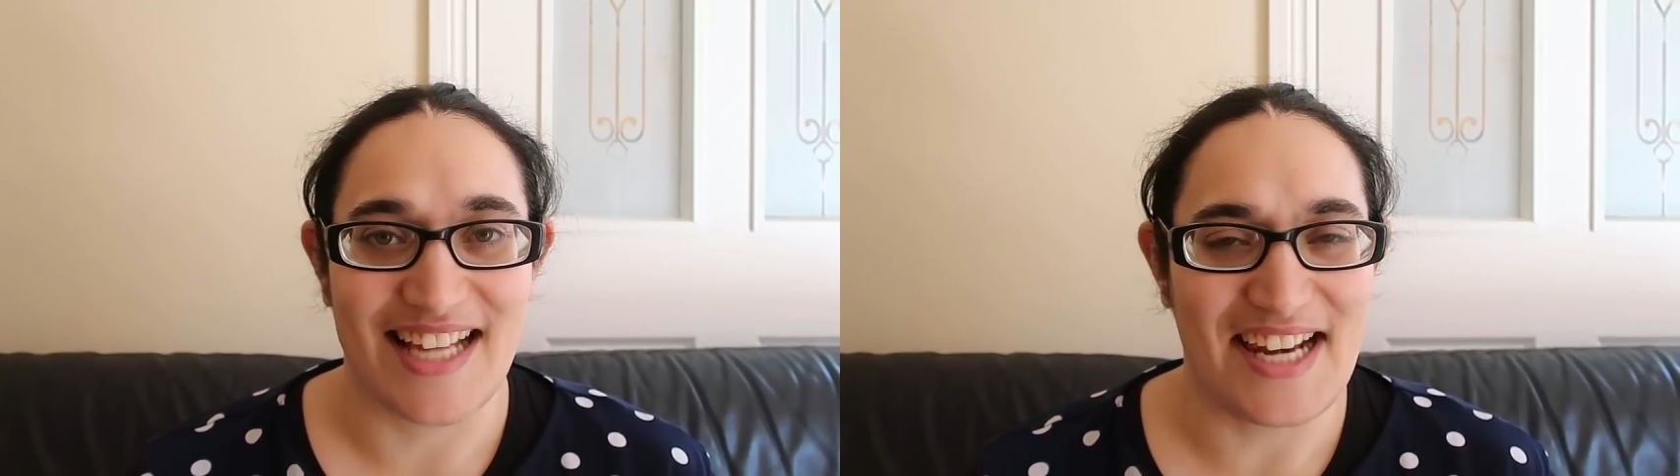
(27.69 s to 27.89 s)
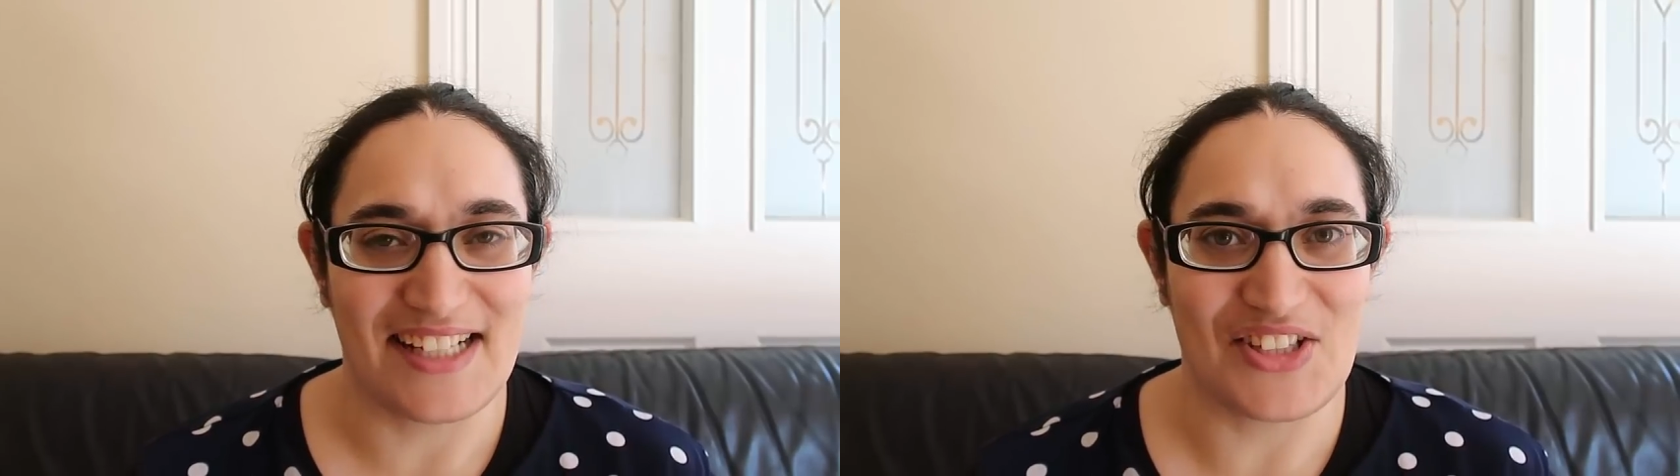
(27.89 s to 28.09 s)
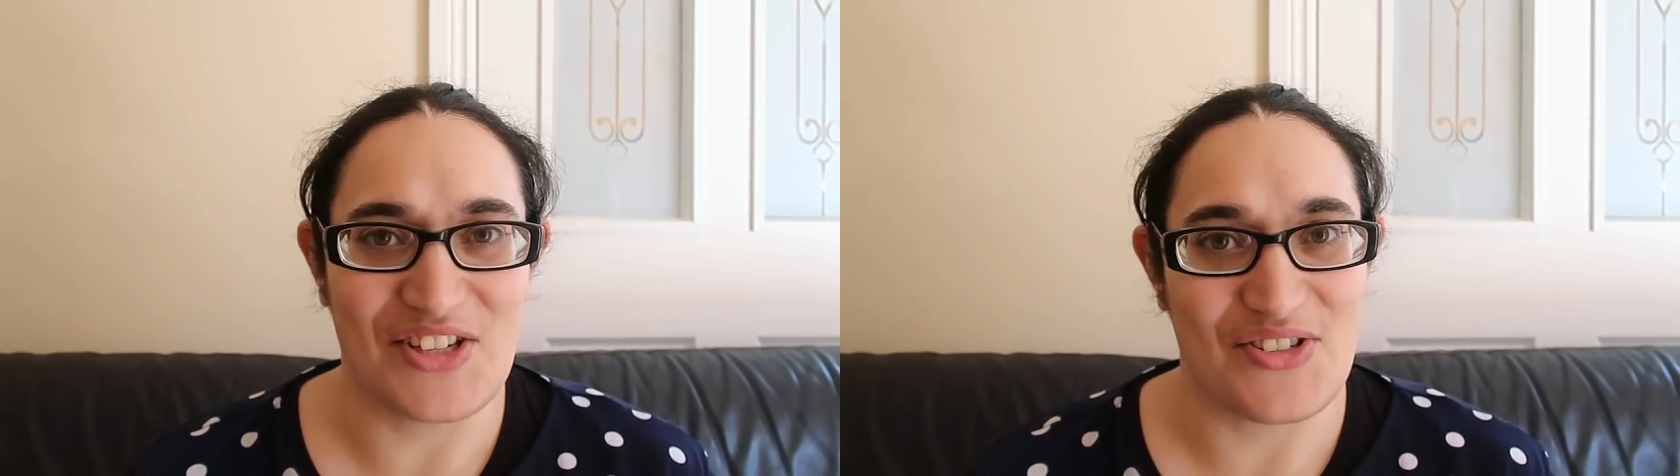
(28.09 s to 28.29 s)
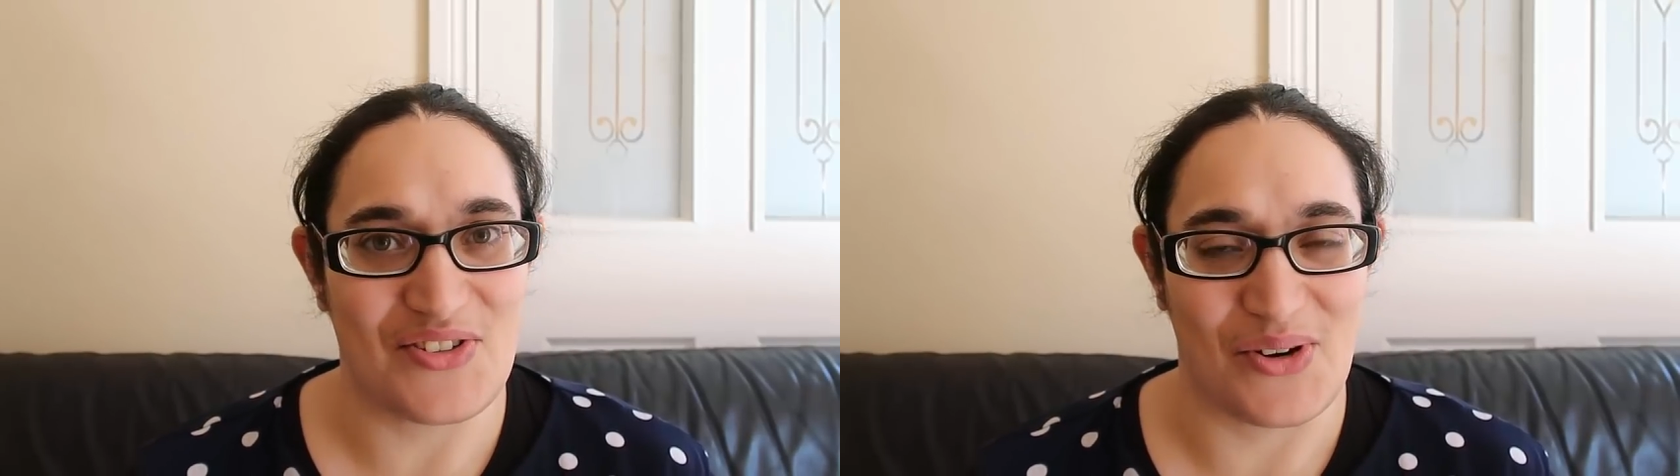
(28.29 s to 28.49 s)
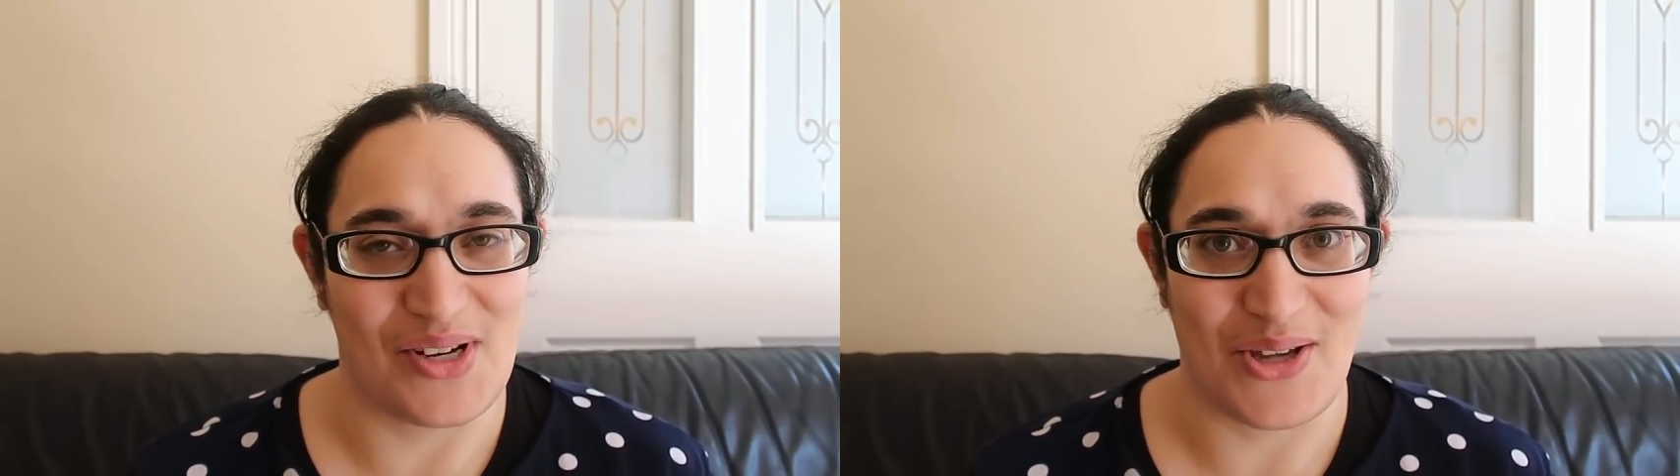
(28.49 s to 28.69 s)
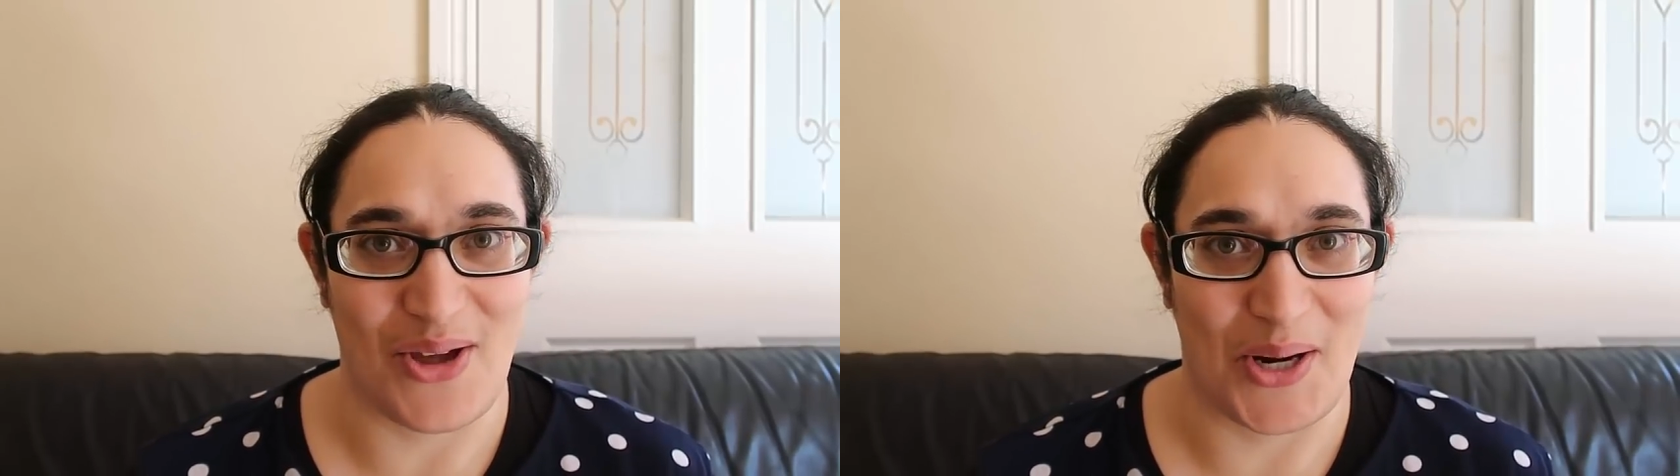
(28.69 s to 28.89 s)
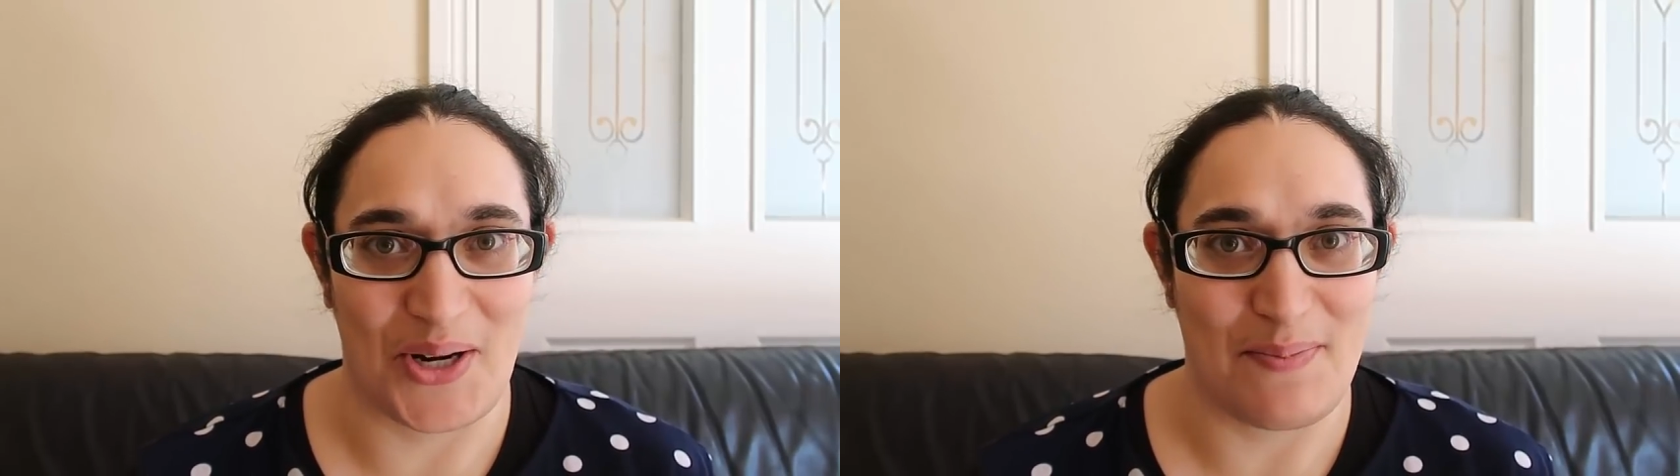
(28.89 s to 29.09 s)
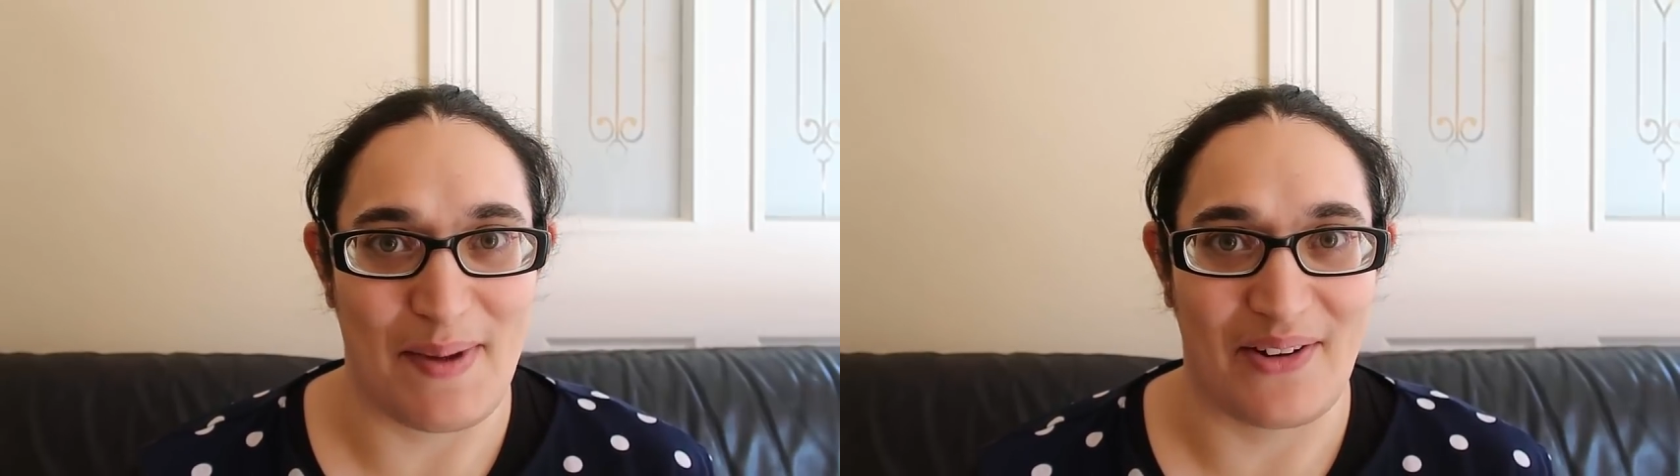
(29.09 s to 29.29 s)
and excuse the noise going on
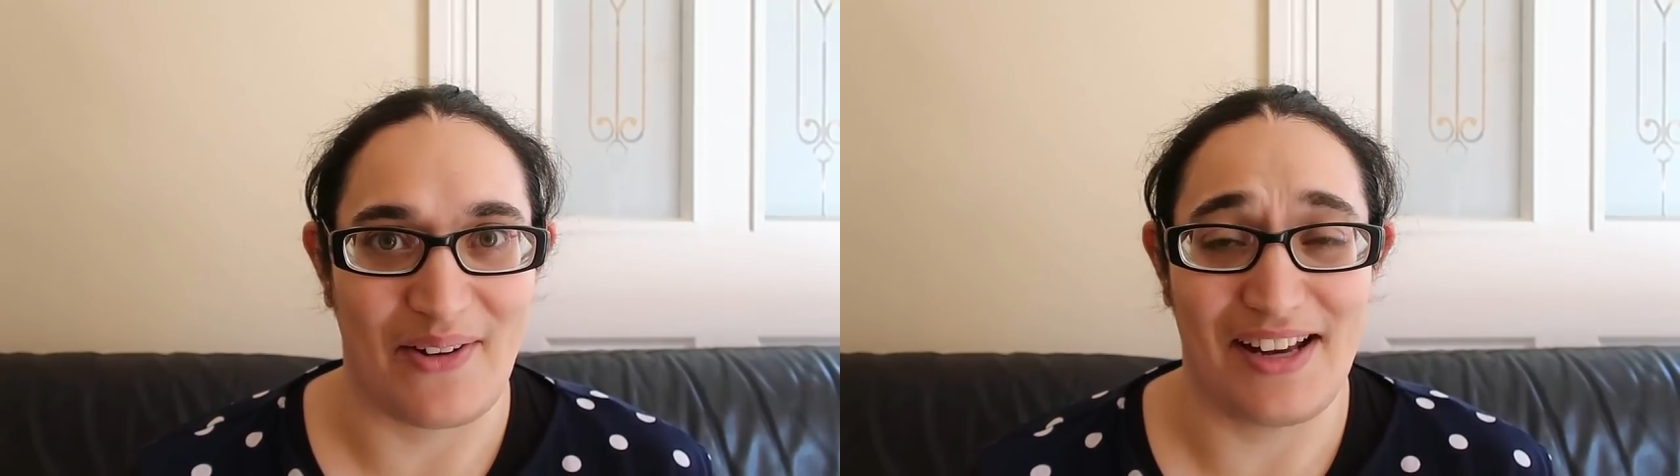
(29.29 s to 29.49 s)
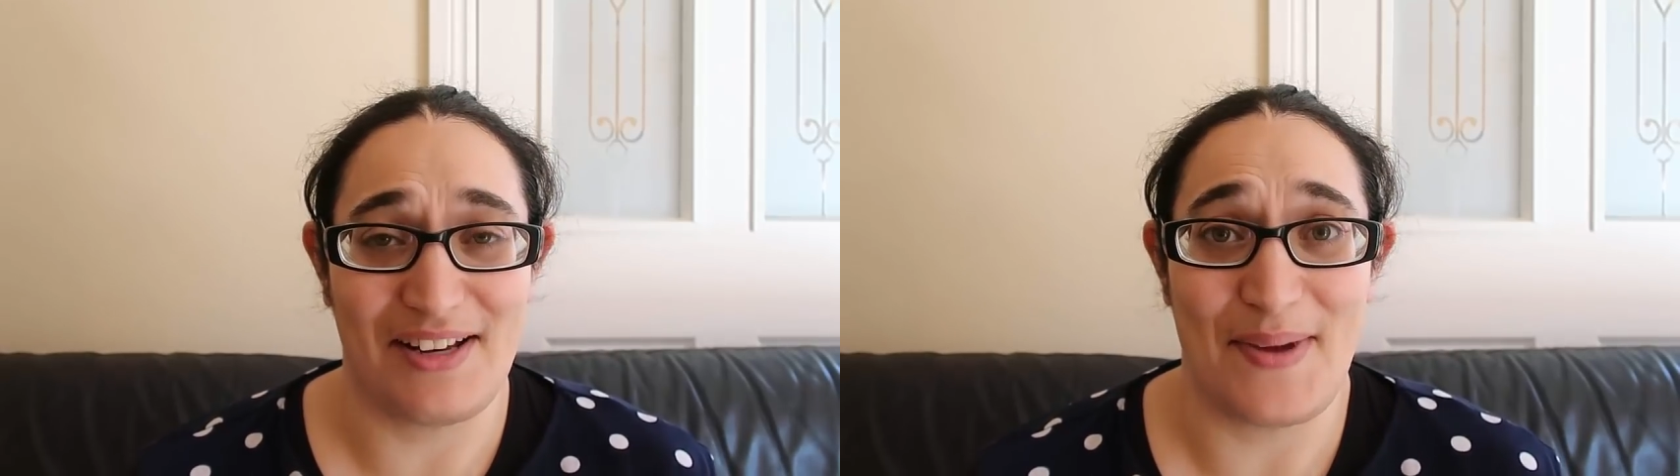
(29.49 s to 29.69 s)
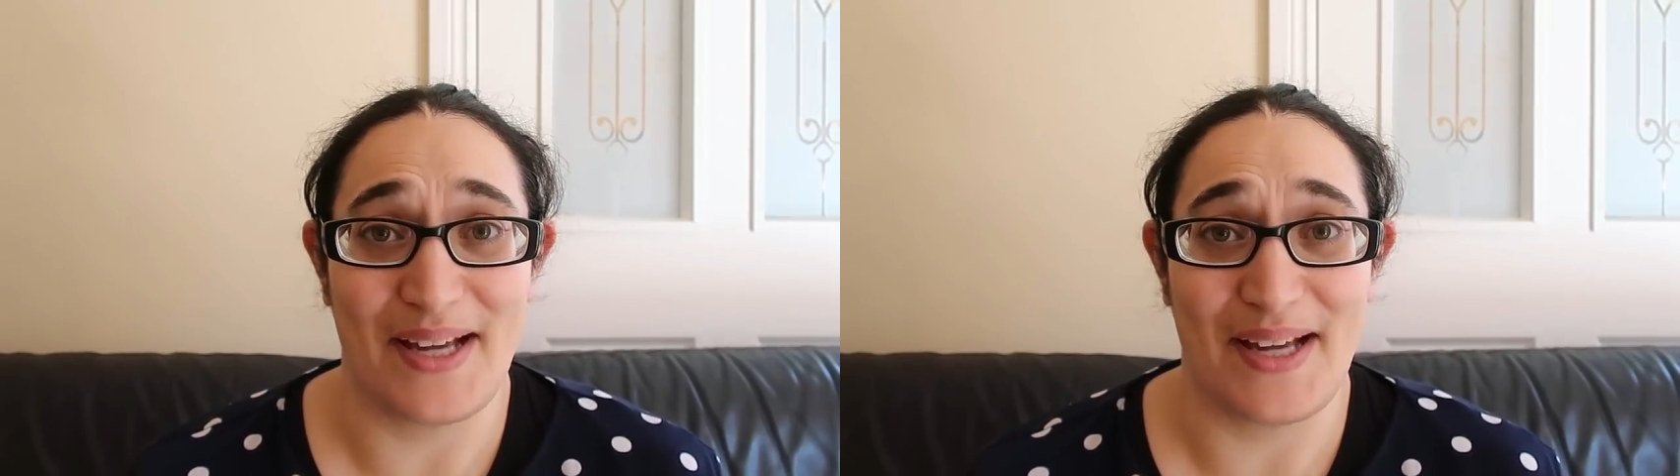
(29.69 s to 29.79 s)
in the background.